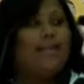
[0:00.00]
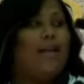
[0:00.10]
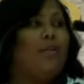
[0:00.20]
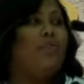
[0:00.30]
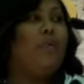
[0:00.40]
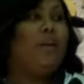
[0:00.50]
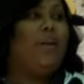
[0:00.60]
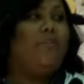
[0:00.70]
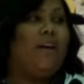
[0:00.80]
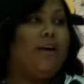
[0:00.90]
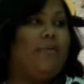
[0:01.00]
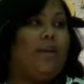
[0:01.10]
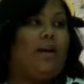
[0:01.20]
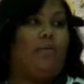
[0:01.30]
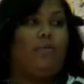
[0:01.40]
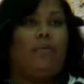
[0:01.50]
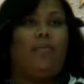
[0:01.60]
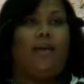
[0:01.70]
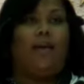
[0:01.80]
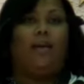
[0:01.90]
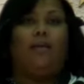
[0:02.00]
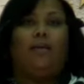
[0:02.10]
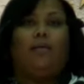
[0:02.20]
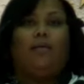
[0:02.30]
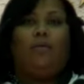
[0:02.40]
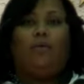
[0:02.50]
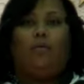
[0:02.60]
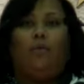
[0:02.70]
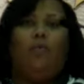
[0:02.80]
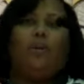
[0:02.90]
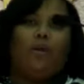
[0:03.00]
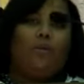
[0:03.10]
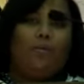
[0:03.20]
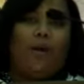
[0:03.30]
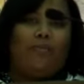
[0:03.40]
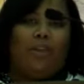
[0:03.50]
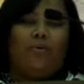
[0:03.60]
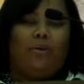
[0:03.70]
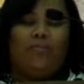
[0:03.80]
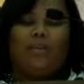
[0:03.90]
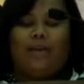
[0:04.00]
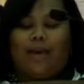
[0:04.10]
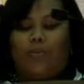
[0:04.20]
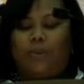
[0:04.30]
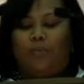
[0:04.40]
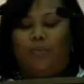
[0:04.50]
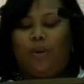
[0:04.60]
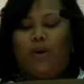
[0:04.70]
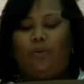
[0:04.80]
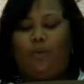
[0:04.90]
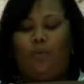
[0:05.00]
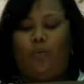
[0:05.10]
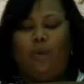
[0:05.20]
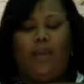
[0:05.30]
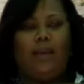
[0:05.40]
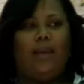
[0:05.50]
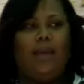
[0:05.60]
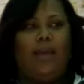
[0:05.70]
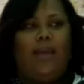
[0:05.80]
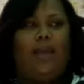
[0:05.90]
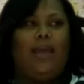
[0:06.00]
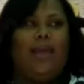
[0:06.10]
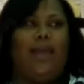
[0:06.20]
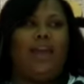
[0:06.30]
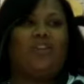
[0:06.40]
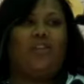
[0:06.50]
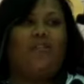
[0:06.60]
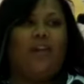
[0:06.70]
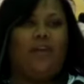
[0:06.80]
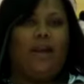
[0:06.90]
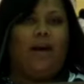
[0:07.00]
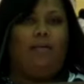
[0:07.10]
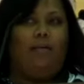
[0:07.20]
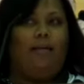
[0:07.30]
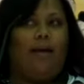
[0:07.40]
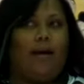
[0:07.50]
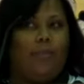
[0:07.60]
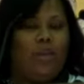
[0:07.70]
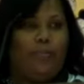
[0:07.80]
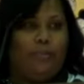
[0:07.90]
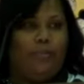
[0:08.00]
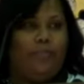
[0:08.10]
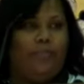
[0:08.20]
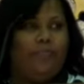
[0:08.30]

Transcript: tell us when he found out that, well, we know he probably knew he was adopted, but we don't know when he actually figured out, I'm Hebrew.